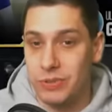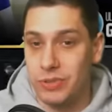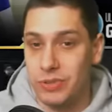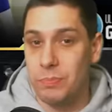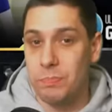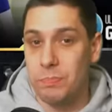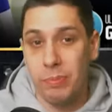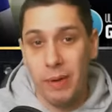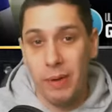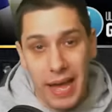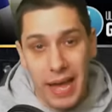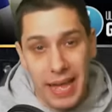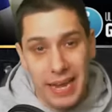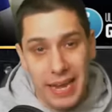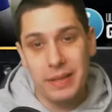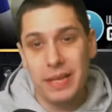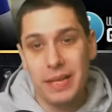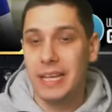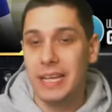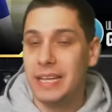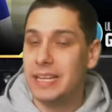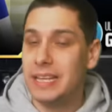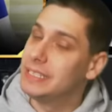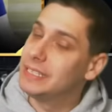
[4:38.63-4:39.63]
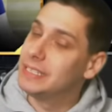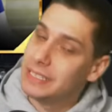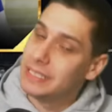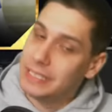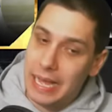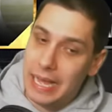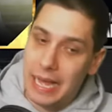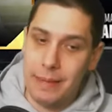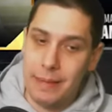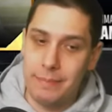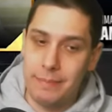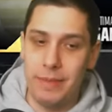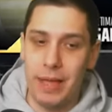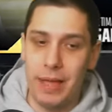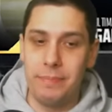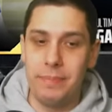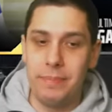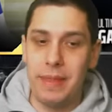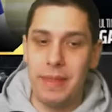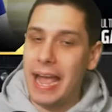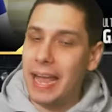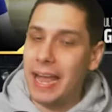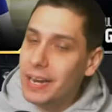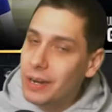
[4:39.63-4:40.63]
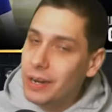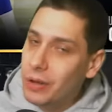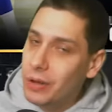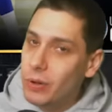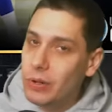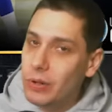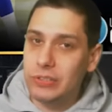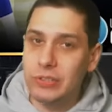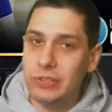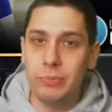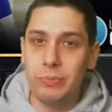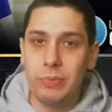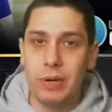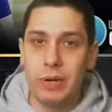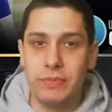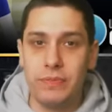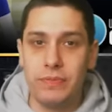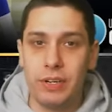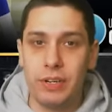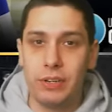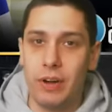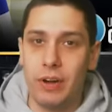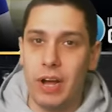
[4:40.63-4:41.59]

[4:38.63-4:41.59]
with you, but I'm, I'm not going to hold too much of a